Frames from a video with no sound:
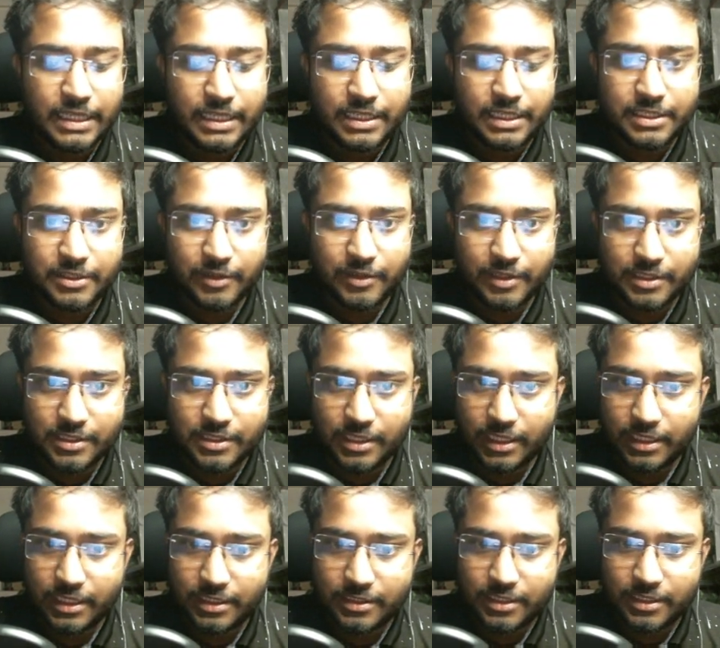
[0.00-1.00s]
So let's
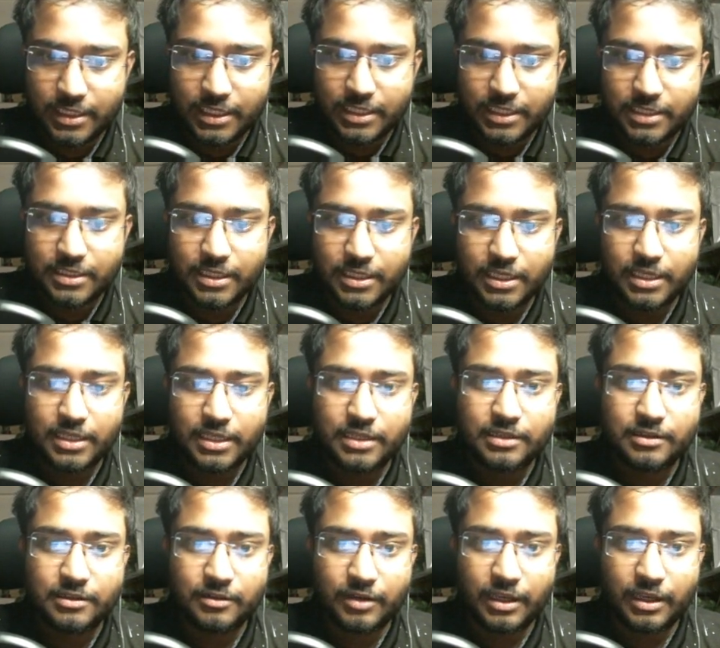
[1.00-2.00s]
say Z.
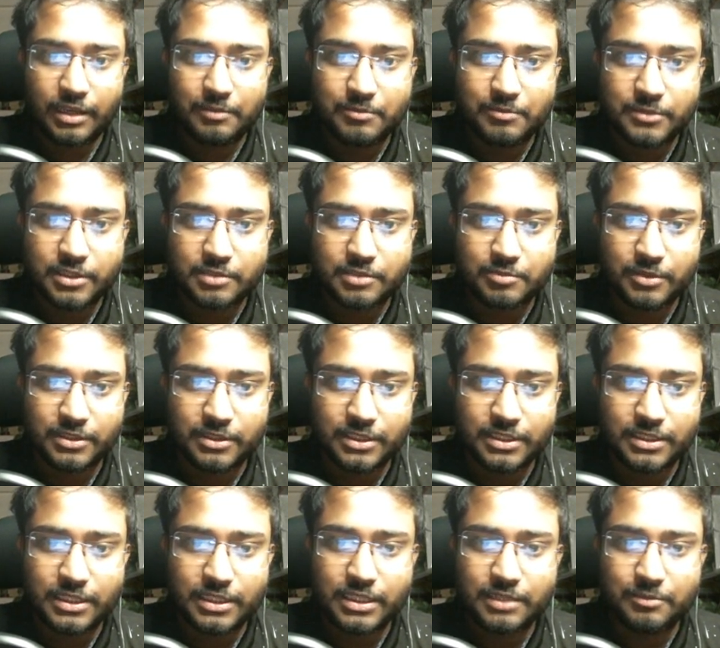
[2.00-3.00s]
Okay, I'm just pressing
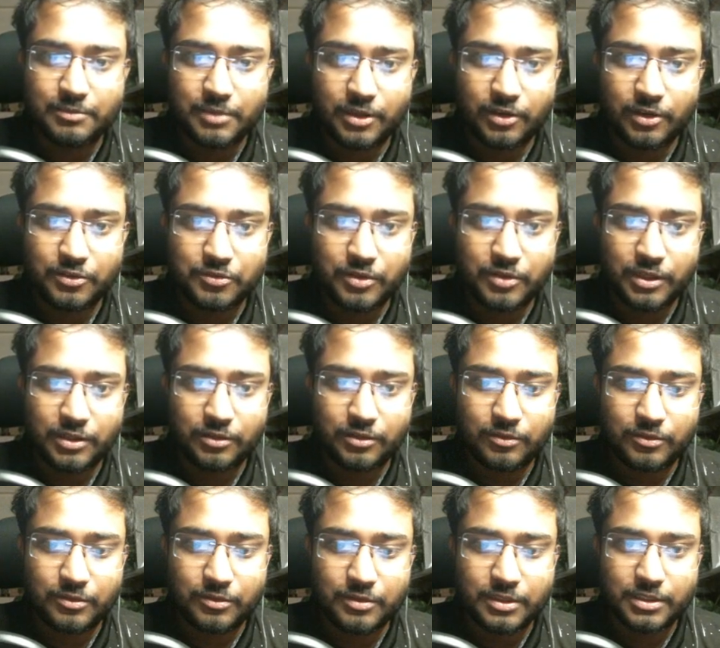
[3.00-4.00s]
Z because
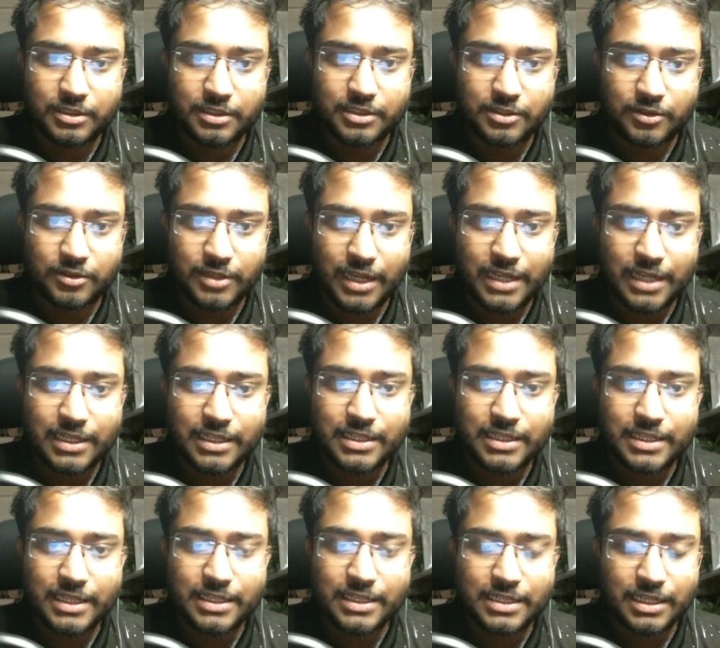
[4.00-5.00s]
this is not handled
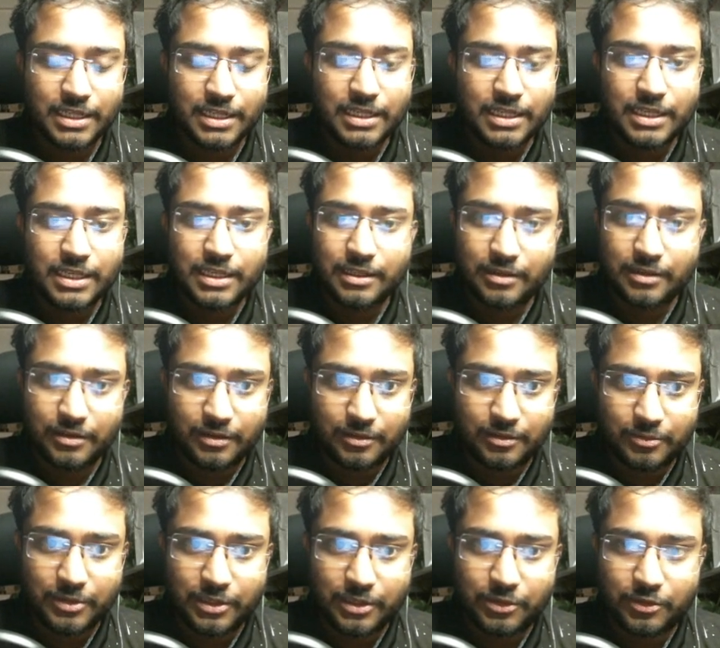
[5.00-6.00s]
yet.
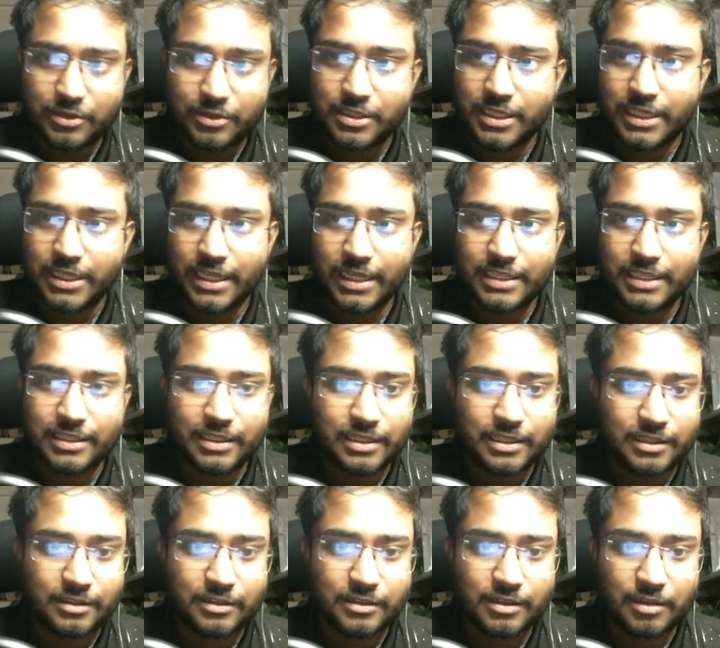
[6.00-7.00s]
We are not seeing
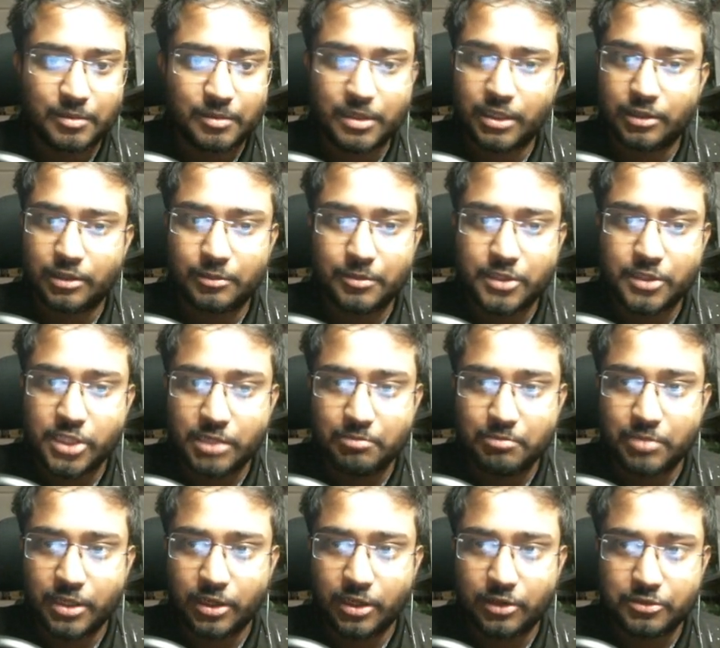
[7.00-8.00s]
anything coming out of the ship
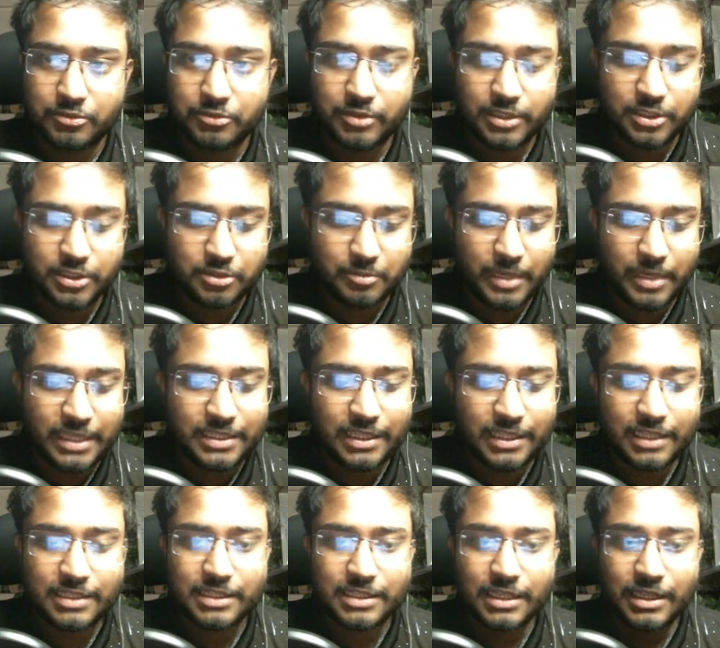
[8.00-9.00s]
because we'll need to make
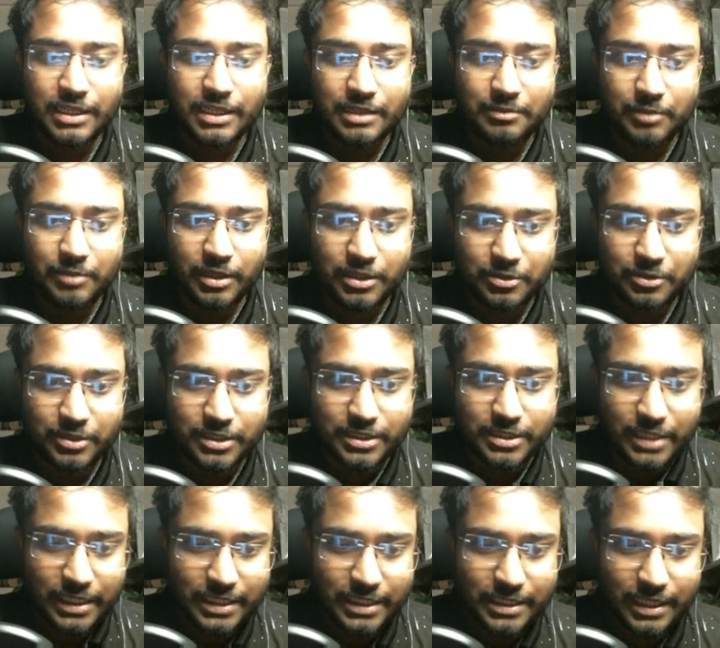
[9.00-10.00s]
that, but we
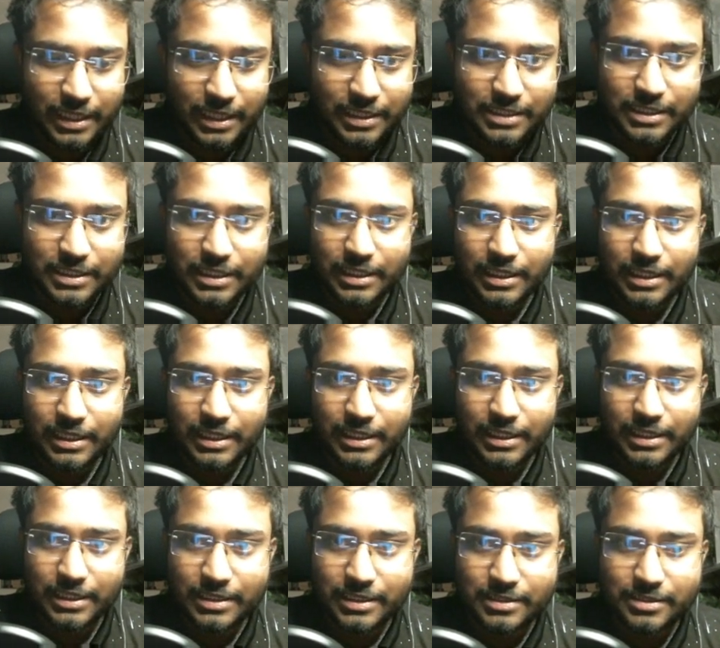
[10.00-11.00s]
see that it
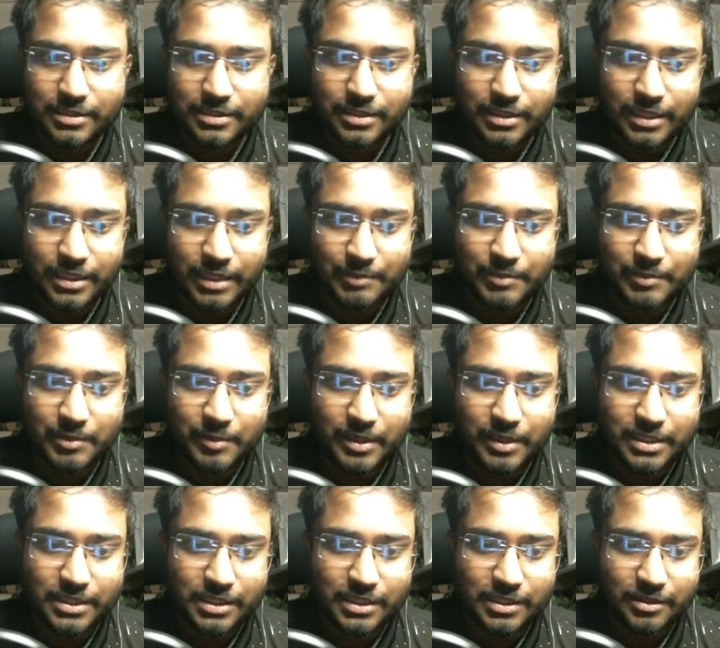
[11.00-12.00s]
is
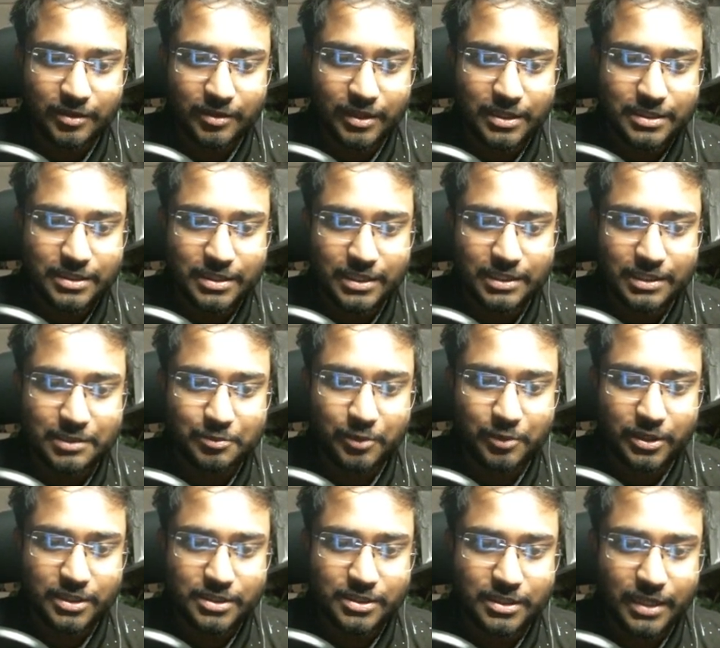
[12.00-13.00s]
implemented. Okay, Z is
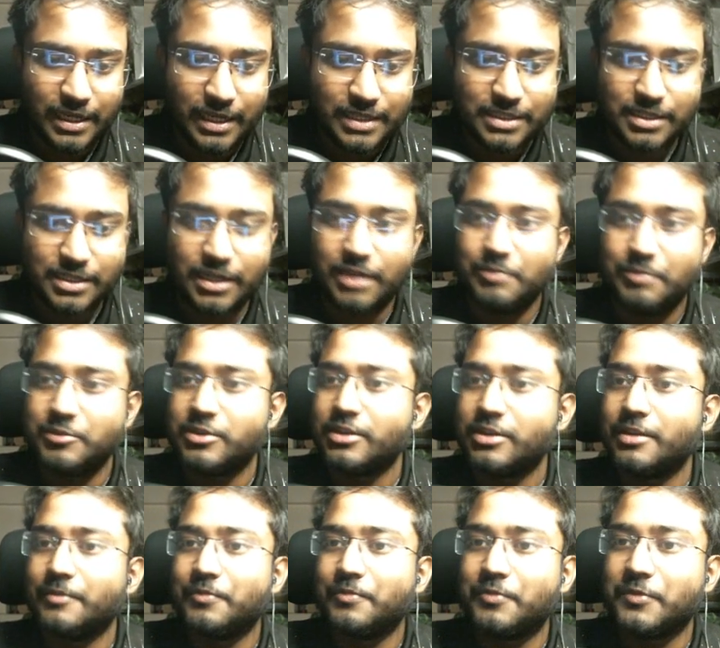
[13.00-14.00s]
pressed 8 times.
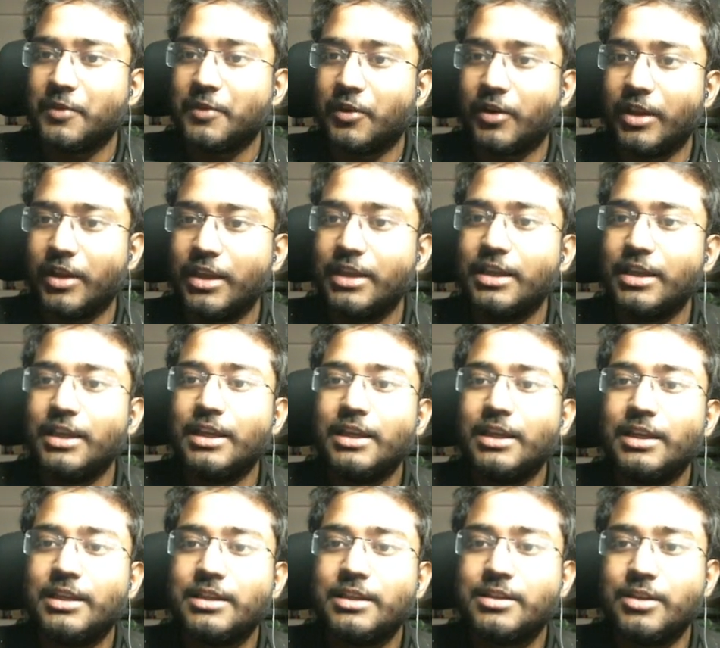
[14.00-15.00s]
Okay,
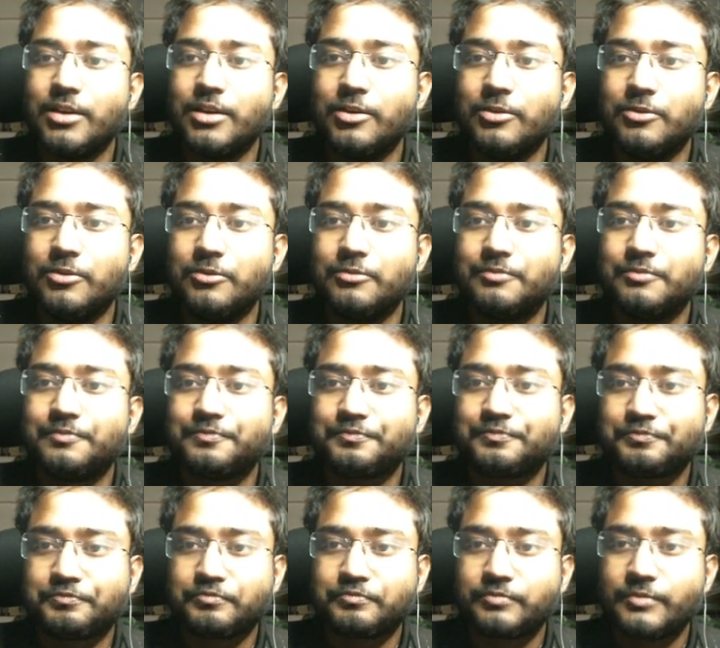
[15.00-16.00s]
so
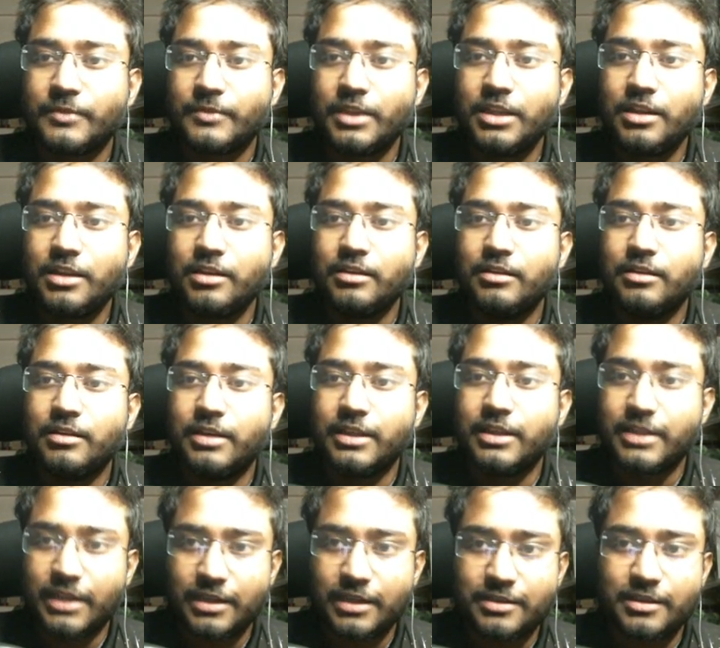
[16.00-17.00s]
it
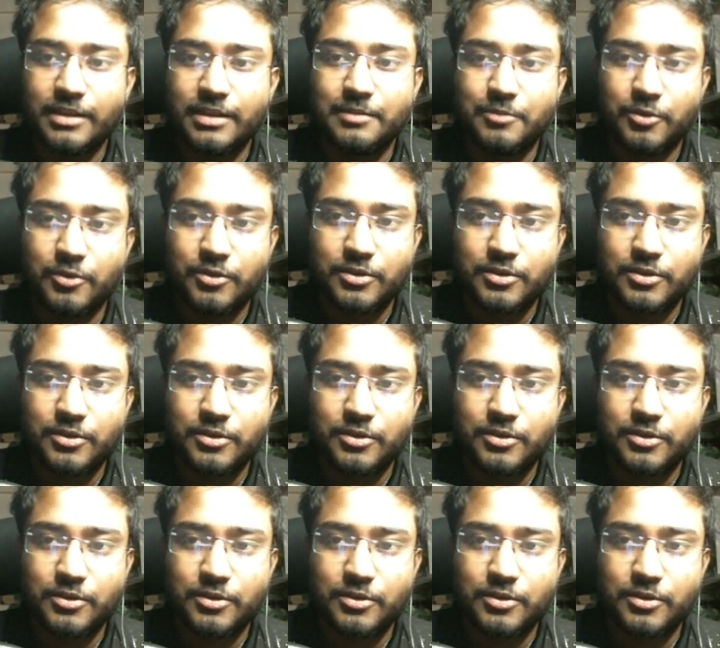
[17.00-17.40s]
gets input.